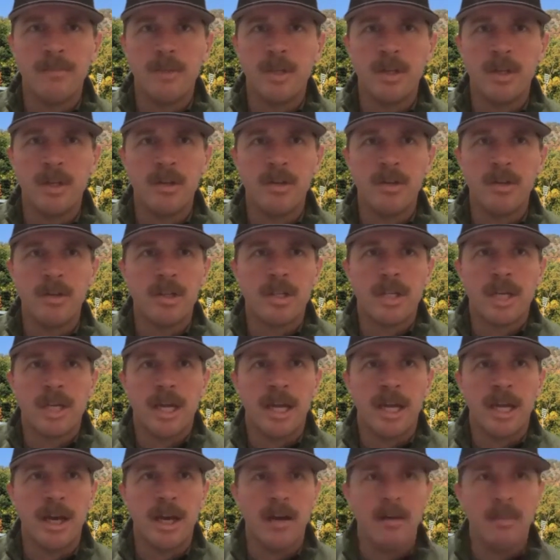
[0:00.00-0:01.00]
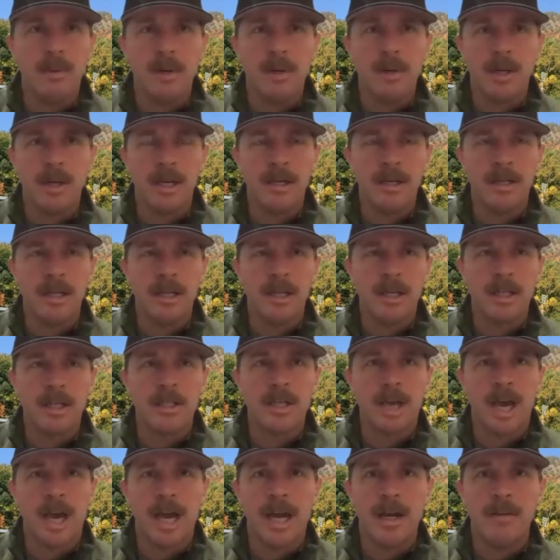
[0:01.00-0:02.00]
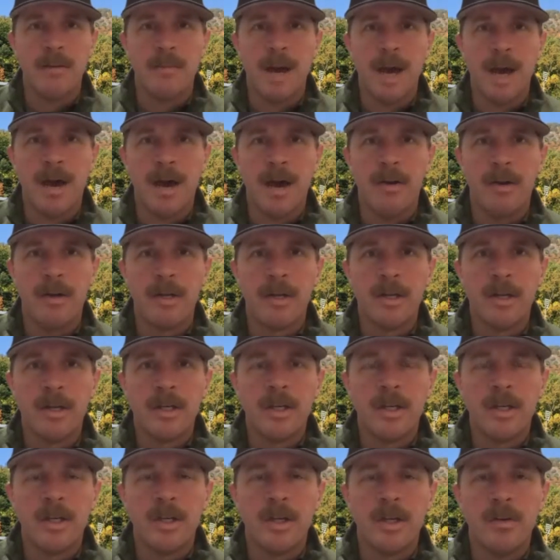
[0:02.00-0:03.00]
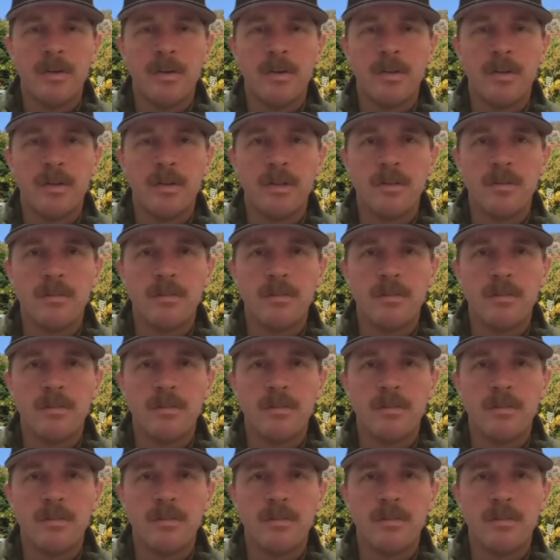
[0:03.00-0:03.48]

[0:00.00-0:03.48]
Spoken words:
you just can't help but get excited about, it's